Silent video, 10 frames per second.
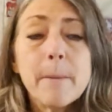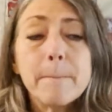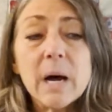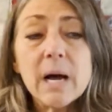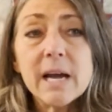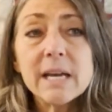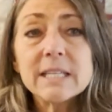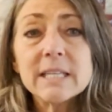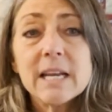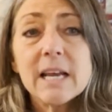
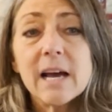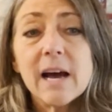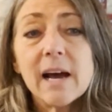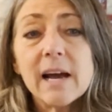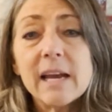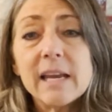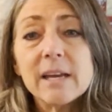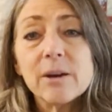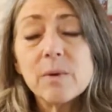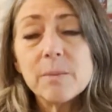but
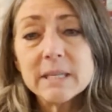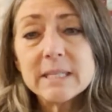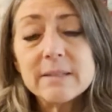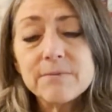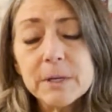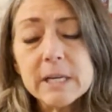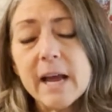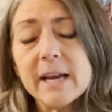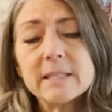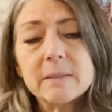when my friend
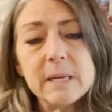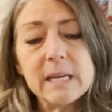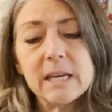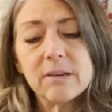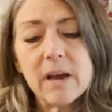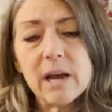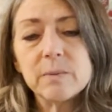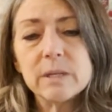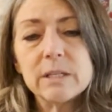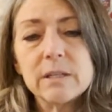asked me if I
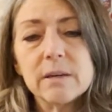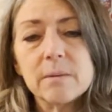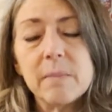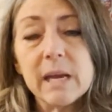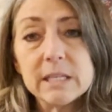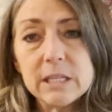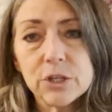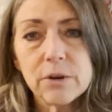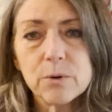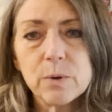would make a
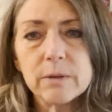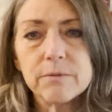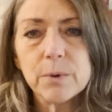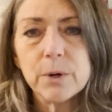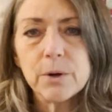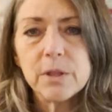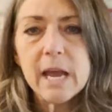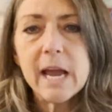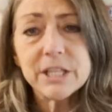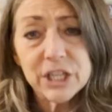t-shirt quilt for her,
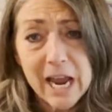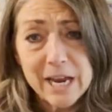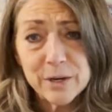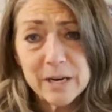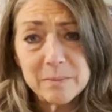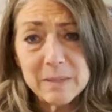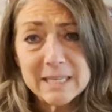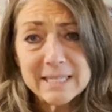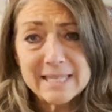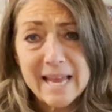the educator in
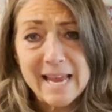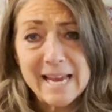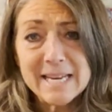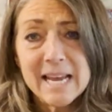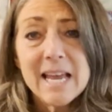me said,